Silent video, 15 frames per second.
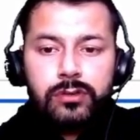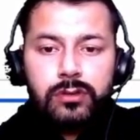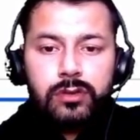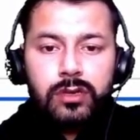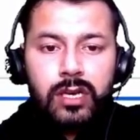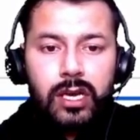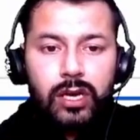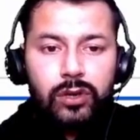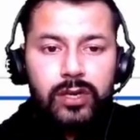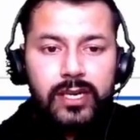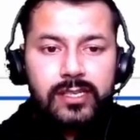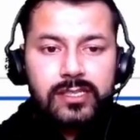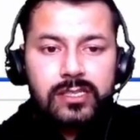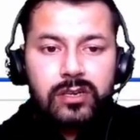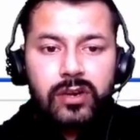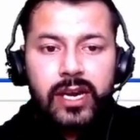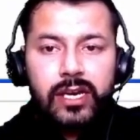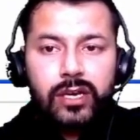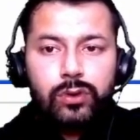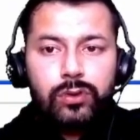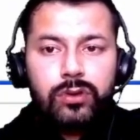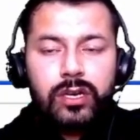Now let's try
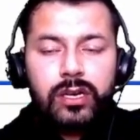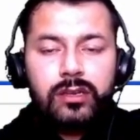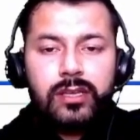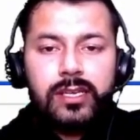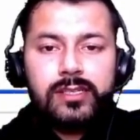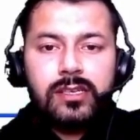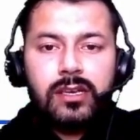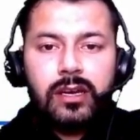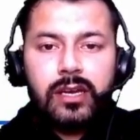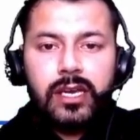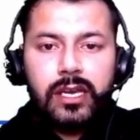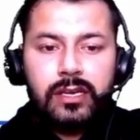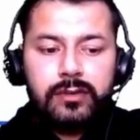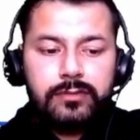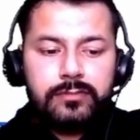to run this again.